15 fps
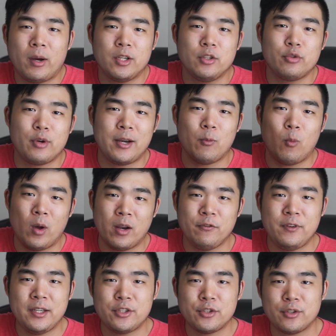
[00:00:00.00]
where you trade one
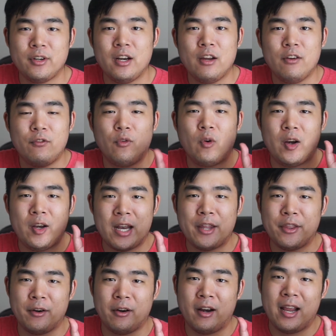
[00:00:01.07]
feature for
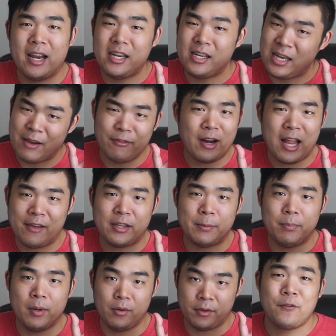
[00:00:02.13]
another never having
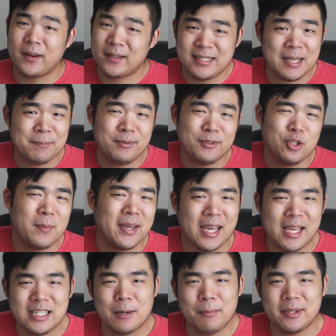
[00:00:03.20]
both. For example, you may
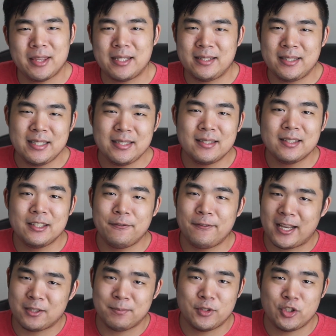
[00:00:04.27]
end up with a decently
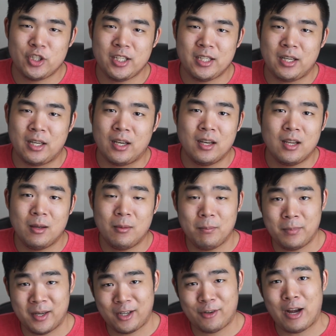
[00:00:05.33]
fast machine,
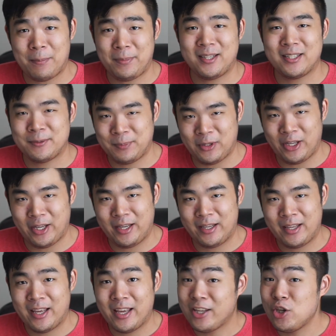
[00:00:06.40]
but a crappy display.
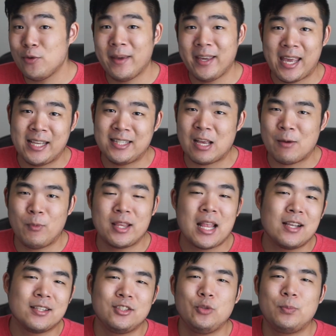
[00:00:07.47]
You may end up with
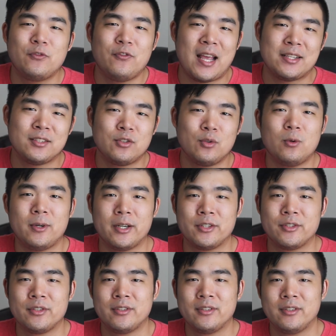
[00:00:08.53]
super fast
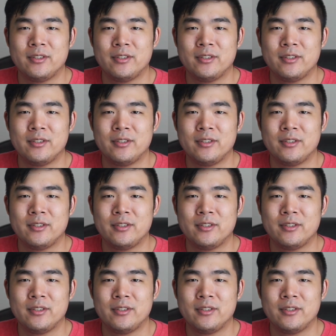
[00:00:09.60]
storage,